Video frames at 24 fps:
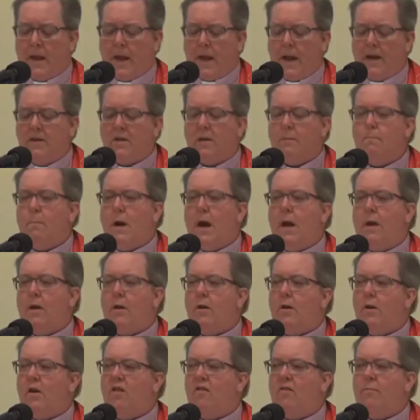As a
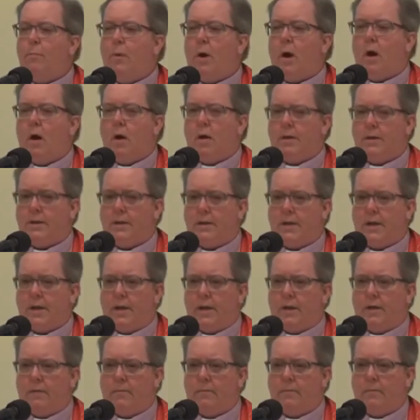matter of
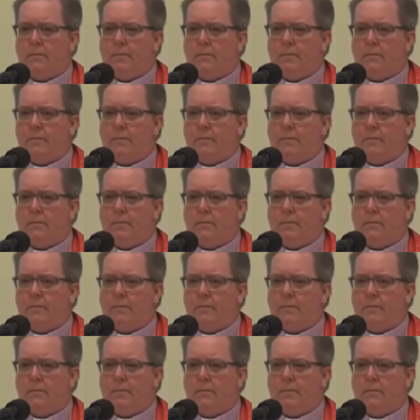policy.